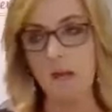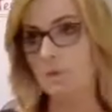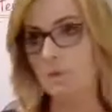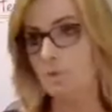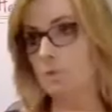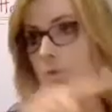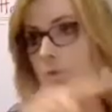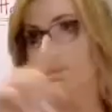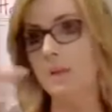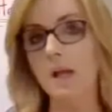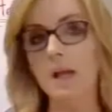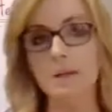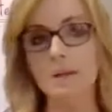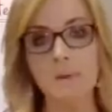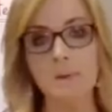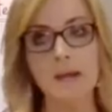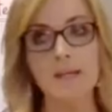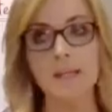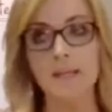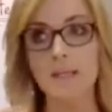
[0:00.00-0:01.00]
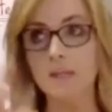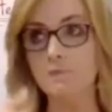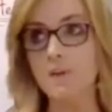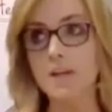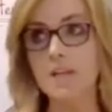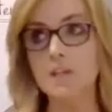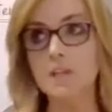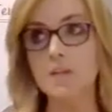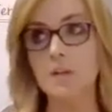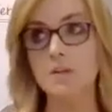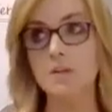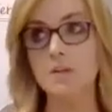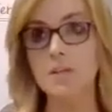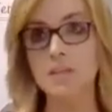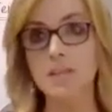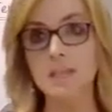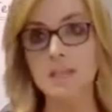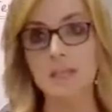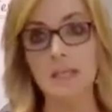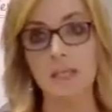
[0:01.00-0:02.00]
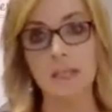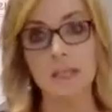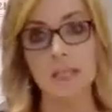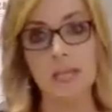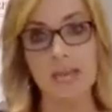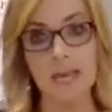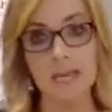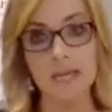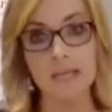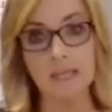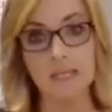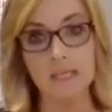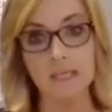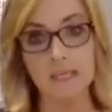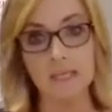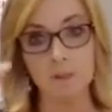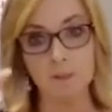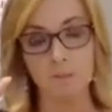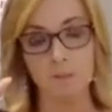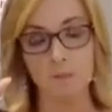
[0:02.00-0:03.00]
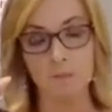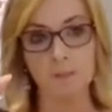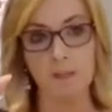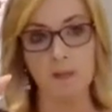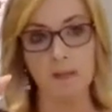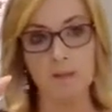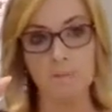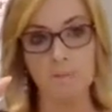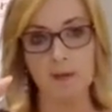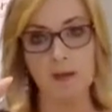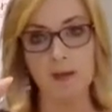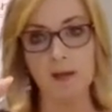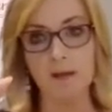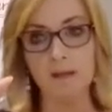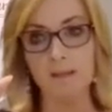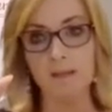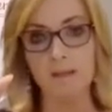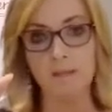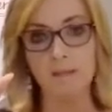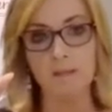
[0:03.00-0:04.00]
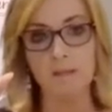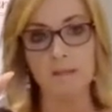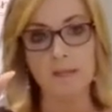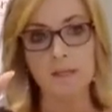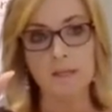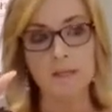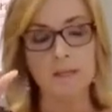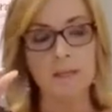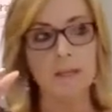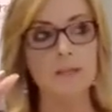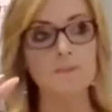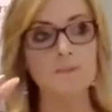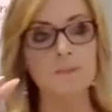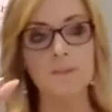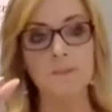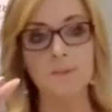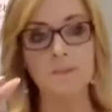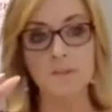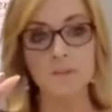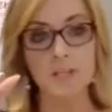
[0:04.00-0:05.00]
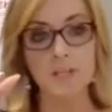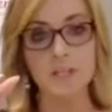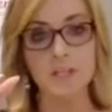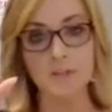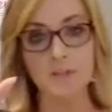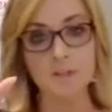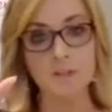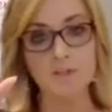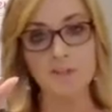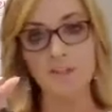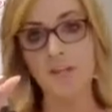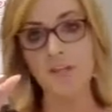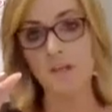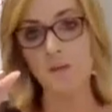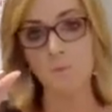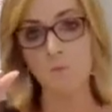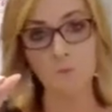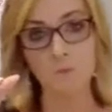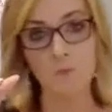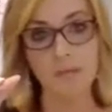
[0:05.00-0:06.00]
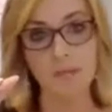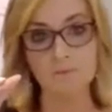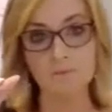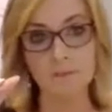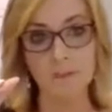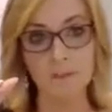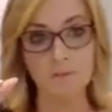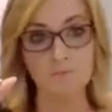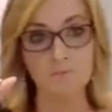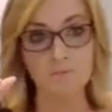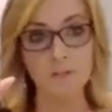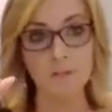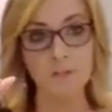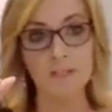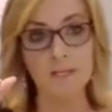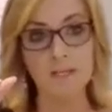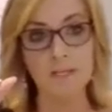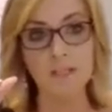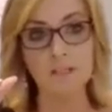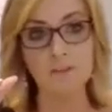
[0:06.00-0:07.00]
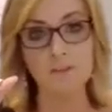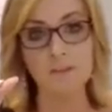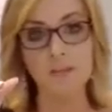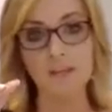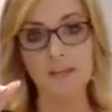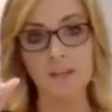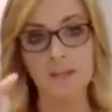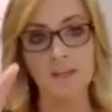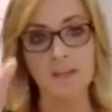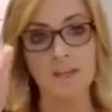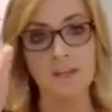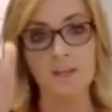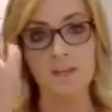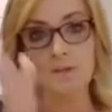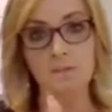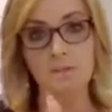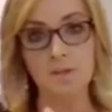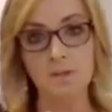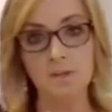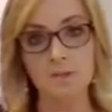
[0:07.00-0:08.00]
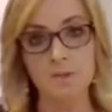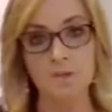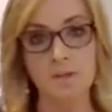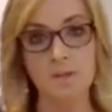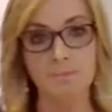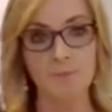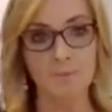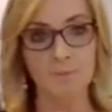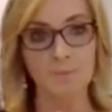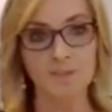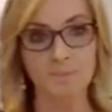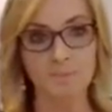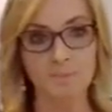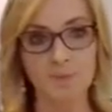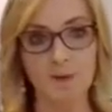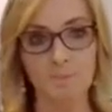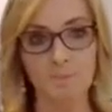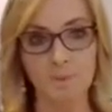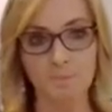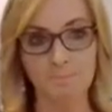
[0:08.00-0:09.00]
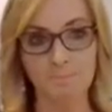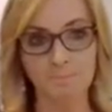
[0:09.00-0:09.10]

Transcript: Reply back. And if I start seeing a lag in the reply back, and then those agents are saying, well, we haven't converted anything, there's your number one problem.